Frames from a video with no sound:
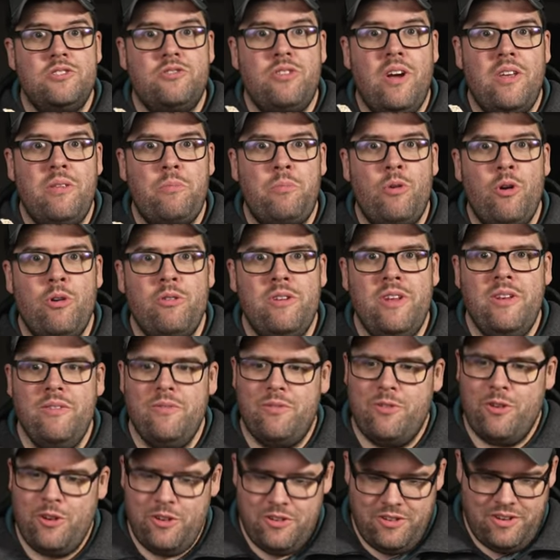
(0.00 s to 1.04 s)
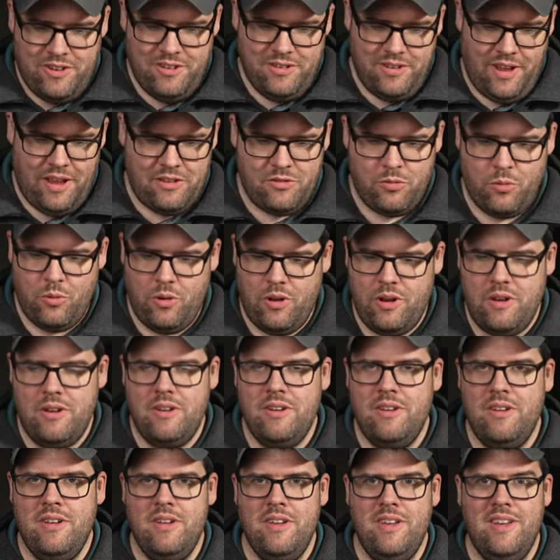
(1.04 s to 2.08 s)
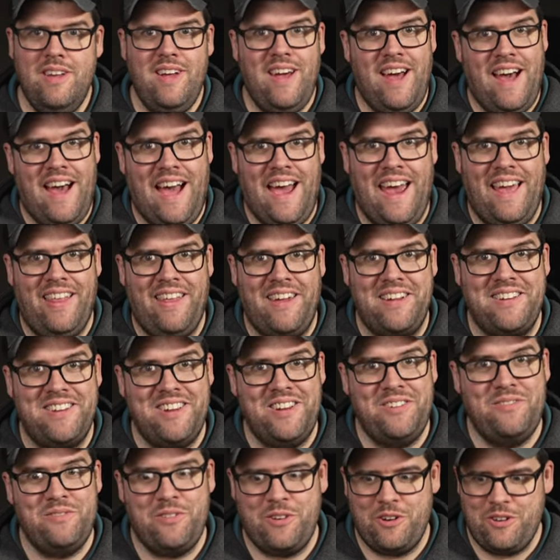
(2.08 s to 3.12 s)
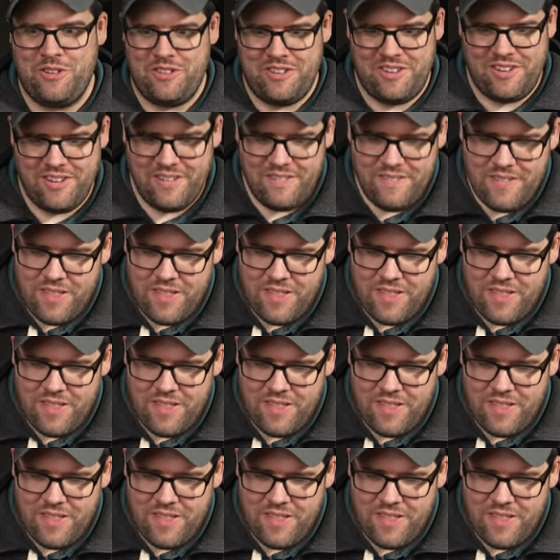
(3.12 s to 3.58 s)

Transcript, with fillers: try the protein first, because that's what I like to eat first.